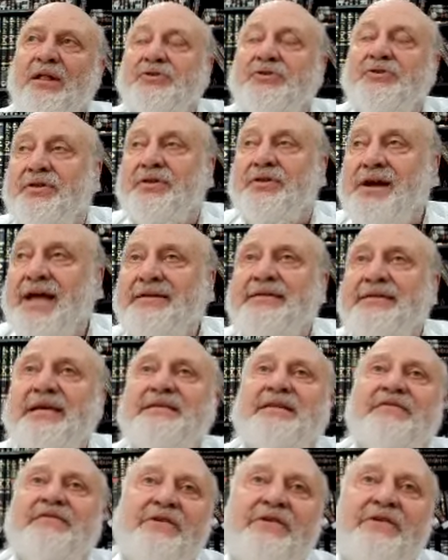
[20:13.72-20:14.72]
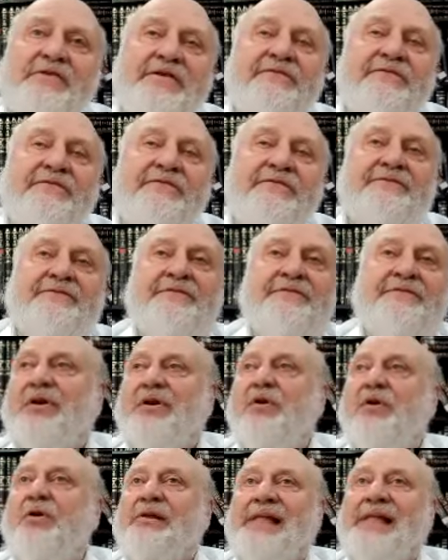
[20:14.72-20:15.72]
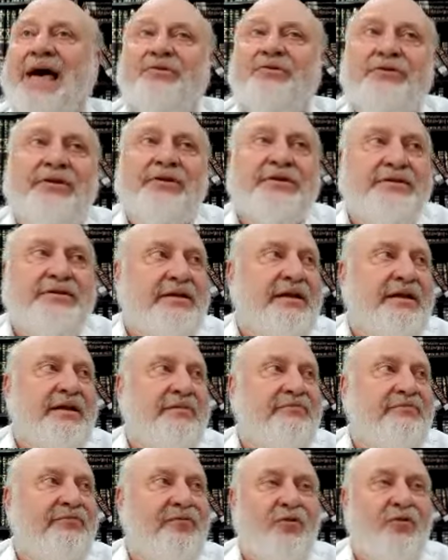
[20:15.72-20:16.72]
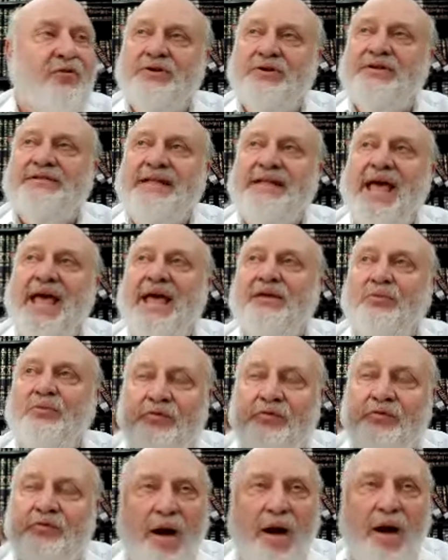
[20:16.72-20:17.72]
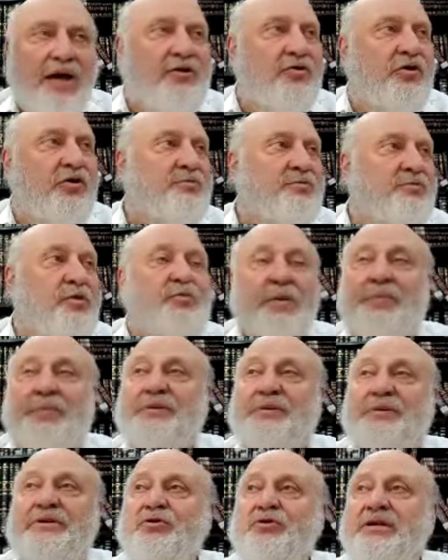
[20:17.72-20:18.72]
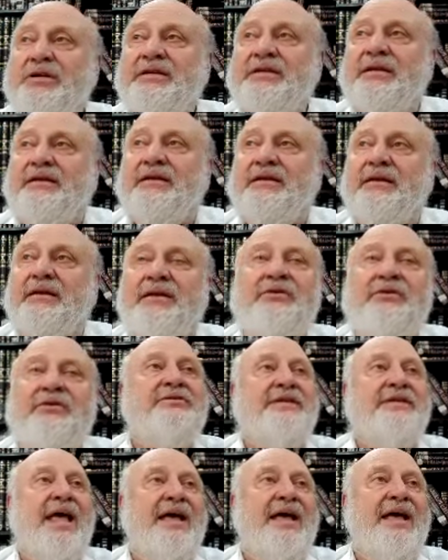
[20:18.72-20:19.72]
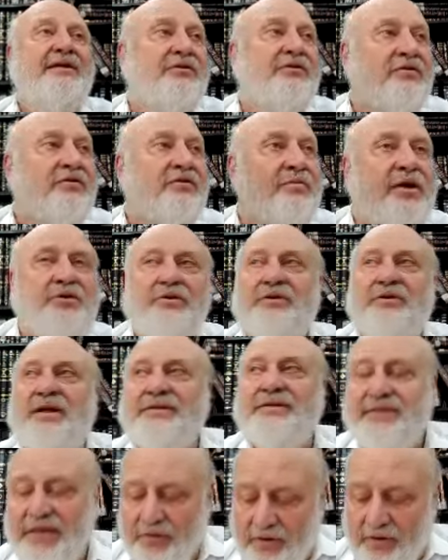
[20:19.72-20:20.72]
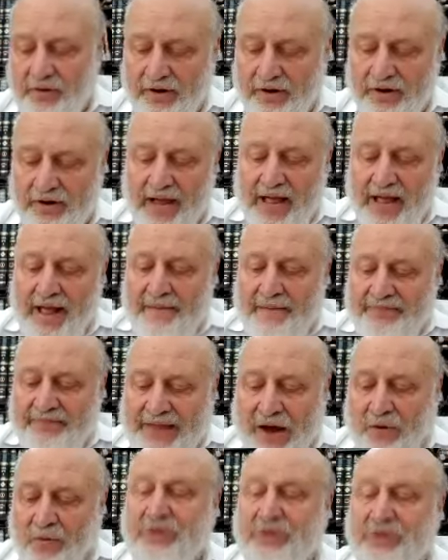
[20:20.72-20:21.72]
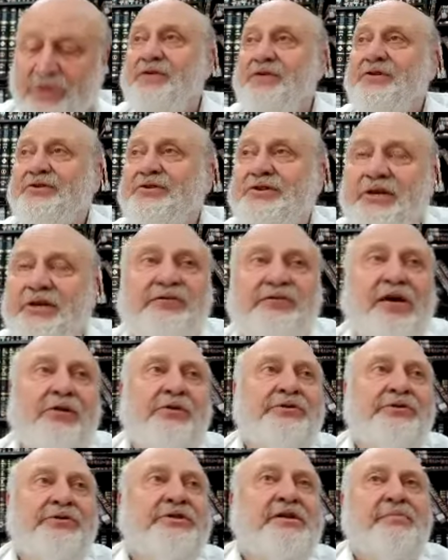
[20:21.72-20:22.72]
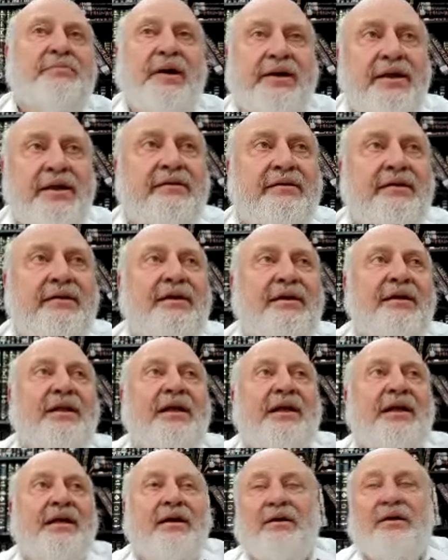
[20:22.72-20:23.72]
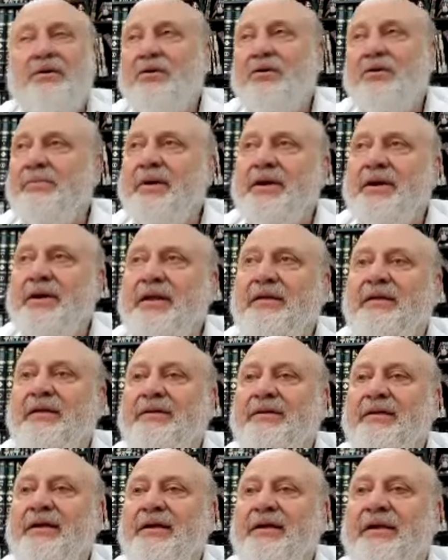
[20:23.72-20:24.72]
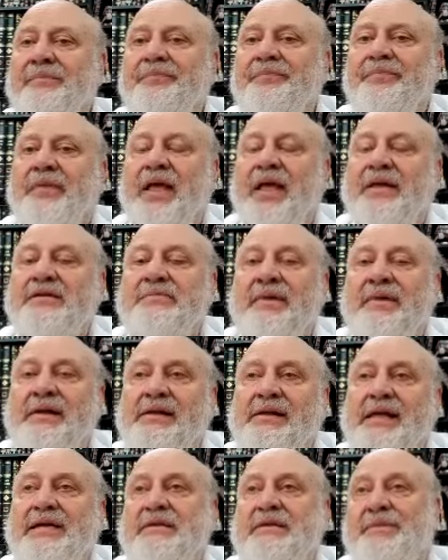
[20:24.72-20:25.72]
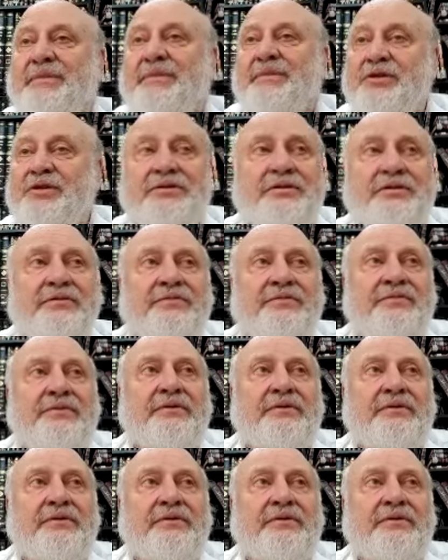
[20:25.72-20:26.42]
So the Ran says the very fact that we don't allow you to sit and force you to stand will remind you, because most people usually sit and you'll stand, they'll remind you that's the longer. Now, what's very interesting is follows. There's a marit, along marit and the, and um, the machlek, But Yosef.